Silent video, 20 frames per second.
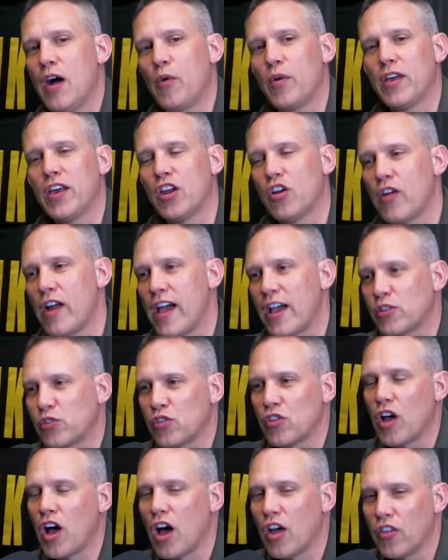he interacts with
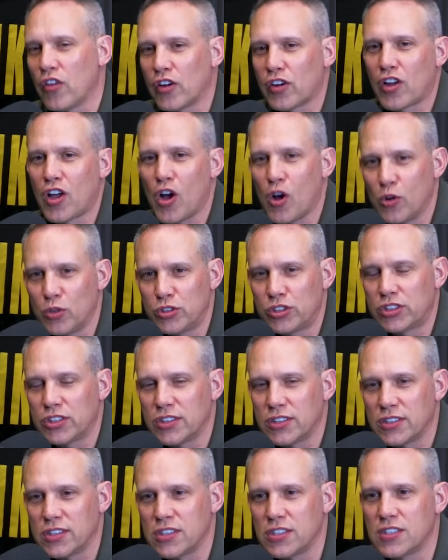other
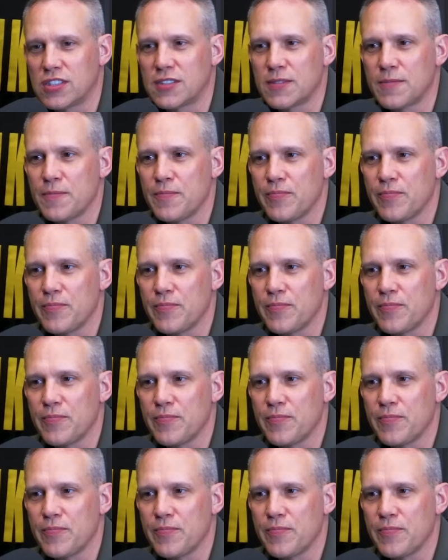coaches.